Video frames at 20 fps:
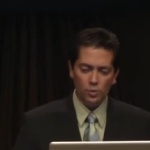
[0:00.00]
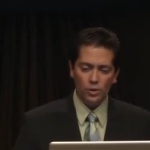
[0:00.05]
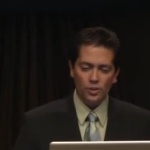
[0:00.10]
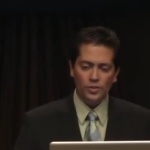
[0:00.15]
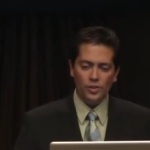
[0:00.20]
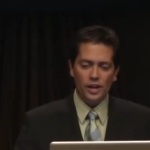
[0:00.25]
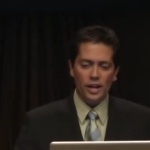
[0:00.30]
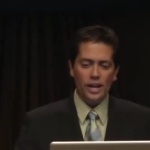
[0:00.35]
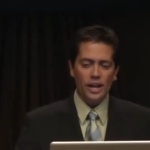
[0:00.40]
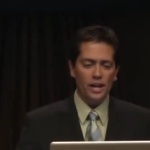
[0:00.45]

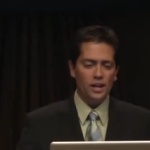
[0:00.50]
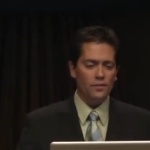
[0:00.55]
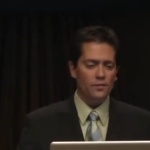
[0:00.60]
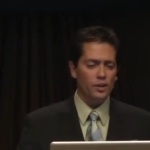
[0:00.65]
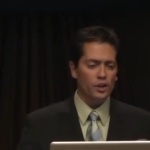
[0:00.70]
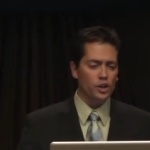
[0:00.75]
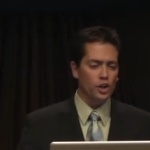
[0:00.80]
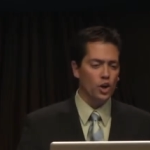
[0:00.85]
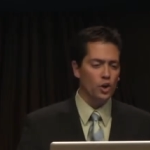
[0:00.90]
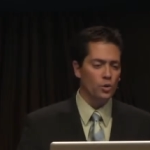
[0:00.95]
with the head
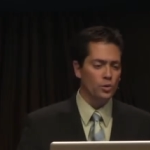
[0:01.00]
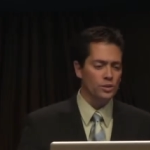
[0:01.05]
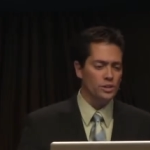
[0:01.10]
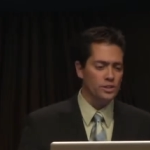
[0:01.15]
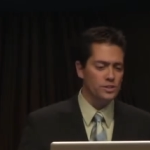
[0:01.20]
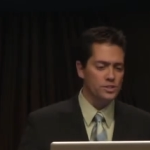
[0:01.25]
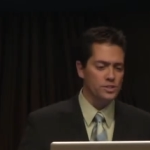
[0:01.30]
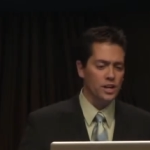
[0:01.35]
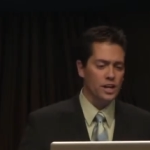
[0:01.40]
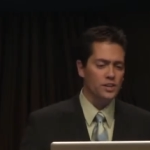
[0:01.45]
of a goat
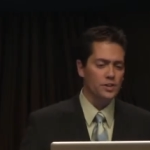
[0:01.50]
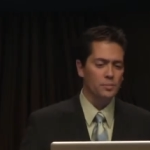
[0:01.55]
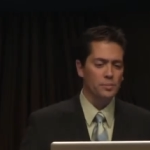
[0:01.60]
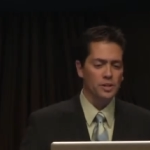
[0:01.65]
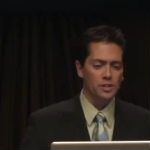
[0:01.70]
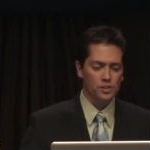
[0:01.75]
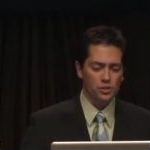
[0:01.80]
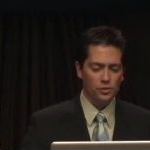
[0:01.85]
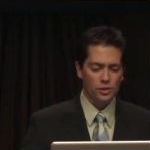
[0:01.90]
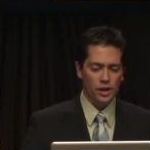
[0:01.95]
inside the
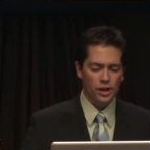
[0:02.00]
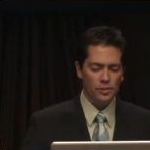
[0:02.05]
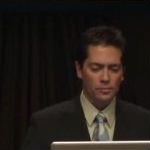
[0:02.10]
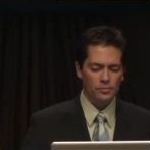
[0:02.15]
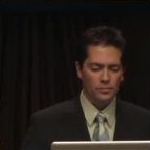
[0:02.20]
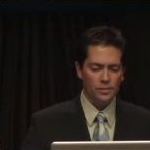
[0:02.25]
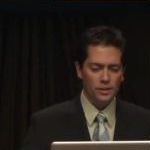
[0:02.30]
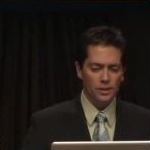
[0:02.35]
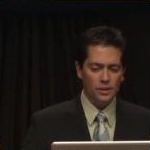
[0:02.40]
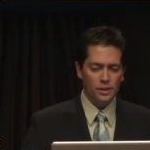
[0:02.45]

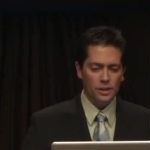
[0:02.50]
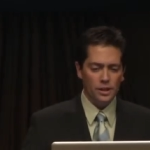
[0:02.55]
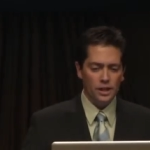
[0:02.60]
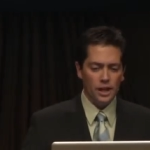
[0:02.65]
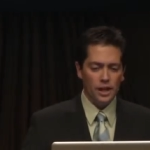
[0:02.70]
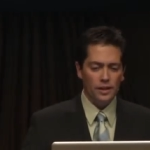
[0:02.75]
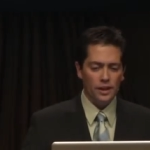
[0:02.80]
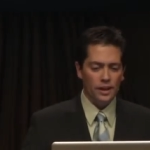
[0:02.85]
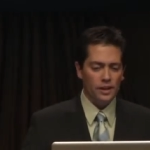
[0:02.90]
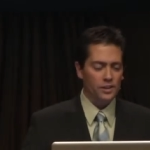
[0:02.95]
pentagram.
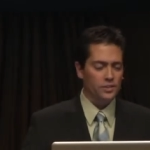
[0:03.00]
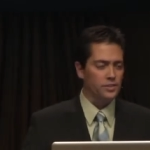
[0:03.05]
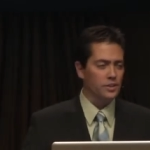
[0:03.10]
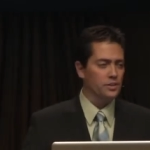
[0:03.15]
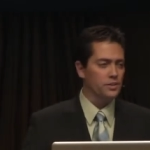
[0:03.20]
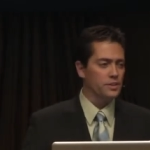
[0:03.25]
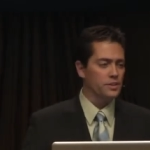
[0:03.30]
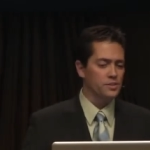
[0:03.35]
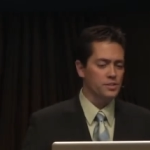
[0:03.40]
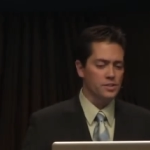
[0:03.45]
And like I
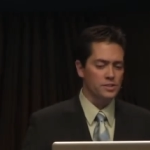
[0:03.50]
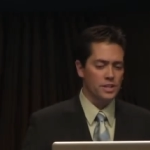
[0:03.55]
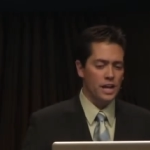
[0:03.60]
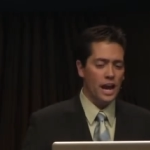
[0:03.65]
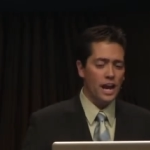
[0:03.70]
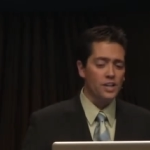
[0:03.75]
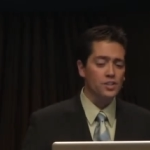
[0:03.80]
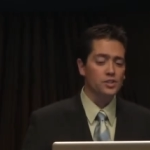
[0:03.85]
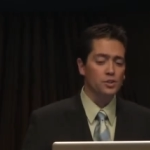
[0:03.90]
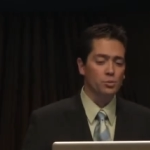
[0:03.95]
said, this is
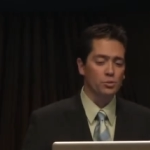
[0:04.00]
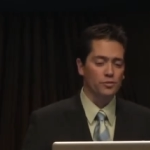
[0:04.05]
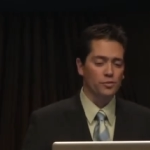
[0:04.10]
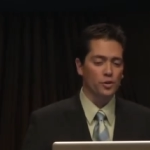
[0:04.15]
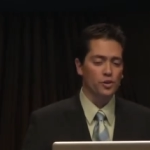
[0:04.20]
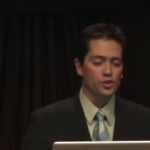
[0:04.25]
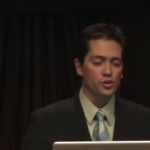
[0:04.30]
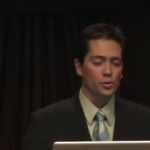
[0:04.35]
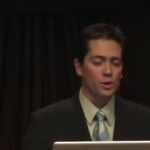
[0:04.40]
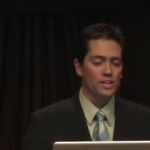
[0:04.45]
actually
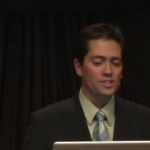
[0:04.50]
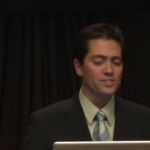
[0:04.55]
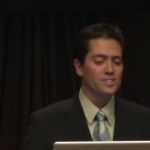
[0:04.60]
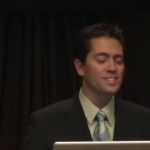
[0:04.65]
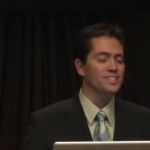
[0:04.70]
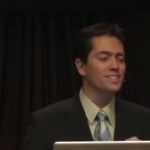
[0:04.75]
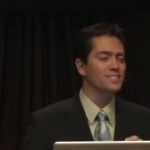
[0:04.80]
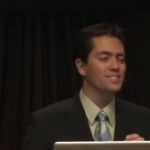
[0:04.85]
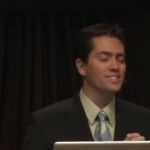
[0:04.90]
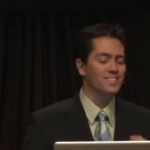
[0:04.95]
referred to as
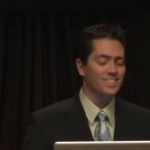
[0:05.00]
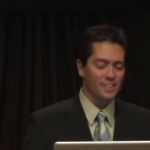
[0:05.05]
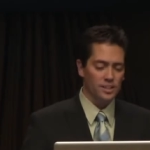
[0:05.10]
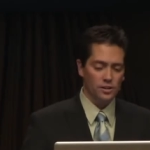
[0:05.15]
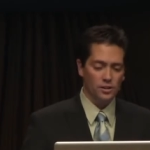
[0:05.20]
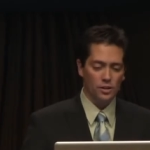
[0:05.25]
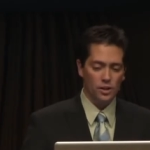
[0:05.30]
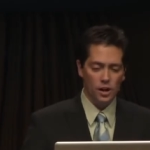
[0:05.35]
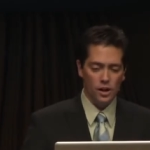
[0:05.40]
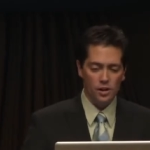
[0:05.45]
the
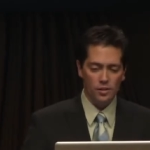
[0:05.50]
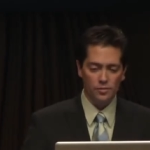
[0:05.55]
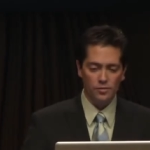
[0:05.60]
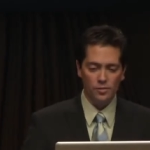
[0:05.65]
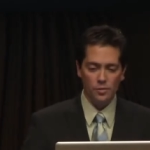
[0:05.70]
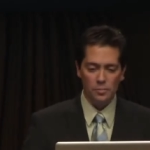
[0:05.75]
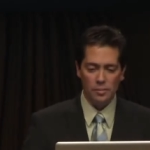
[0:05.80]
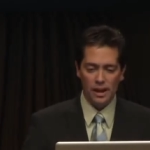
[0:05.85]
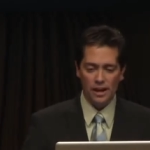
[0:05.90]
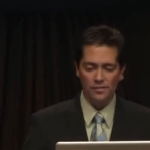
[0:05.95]
sigil
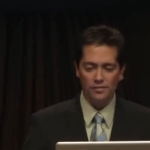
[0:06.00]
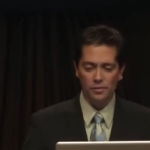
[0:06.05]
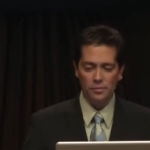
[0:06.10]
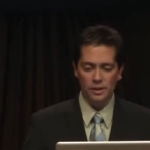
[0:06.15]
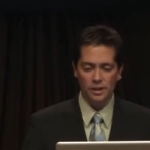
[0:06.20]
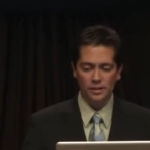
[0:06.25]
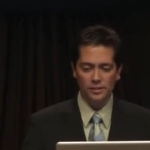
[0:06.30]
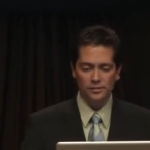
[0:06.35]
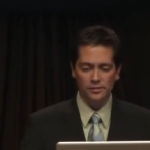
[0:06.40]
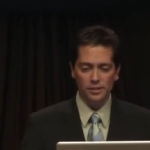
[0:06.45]
of
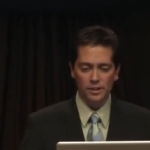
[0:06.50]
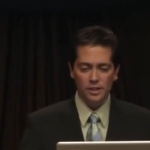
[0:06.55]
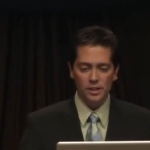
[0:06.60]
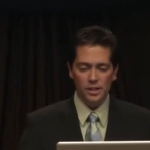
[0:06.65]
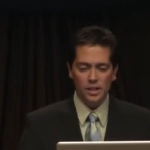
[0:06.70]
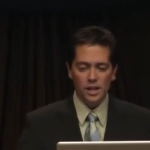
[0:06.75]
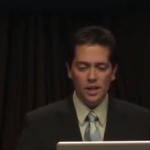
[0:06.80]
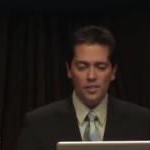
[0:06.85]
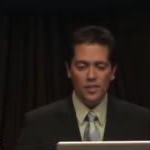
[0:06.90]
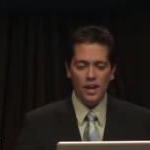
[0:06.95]
Baphomet.
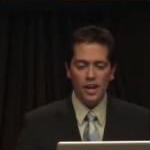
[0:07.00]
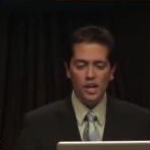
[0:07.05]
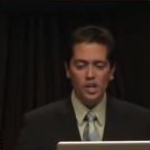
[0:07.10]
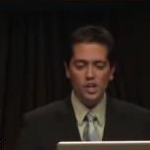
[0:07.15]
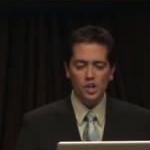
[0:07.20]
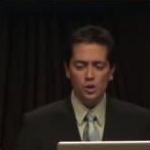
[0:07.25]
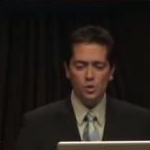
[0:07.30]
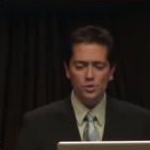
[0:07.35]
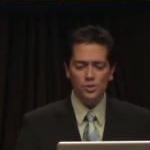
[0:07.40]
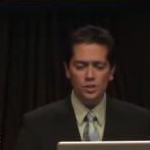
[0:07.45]
They
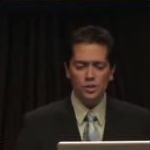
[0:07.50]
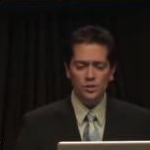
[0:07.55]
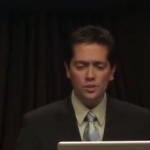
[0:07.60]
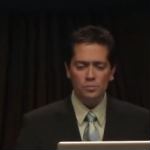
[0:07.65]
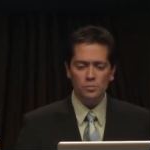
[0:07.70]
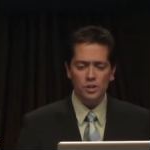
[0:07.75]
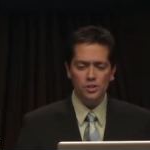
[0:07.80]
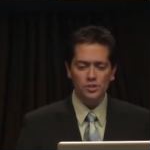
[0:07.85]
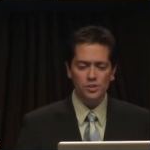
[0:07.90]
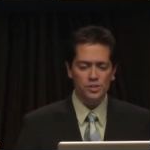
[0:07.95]
use
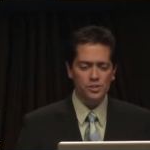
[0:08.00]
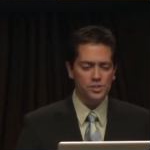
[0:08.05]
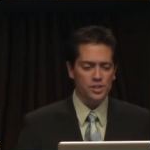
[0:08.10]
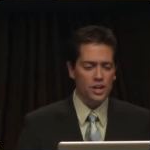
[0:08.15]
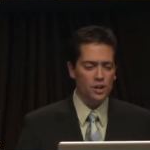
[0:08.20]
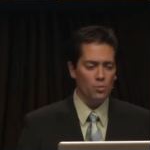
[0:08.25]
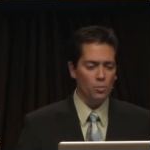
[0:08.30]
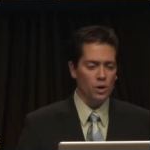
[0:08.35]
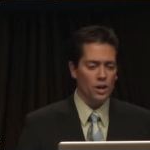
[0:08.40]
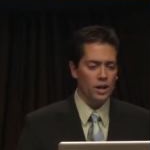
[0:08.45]
it much the
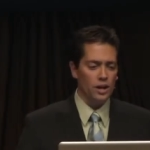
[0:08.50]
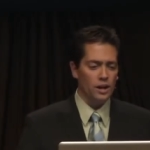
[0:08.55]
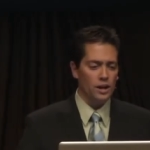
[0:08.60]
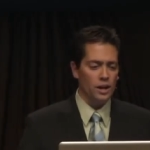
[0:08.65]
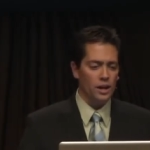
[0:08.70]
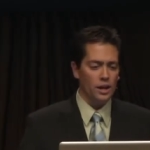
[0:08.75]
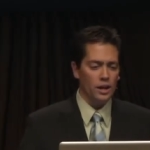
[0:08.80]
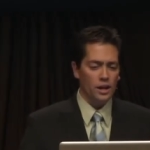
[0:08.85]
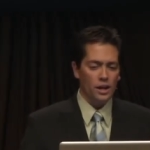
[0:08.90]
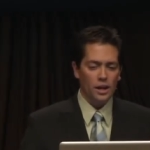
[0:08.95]
same
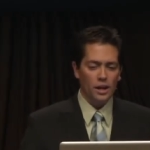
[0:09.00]
way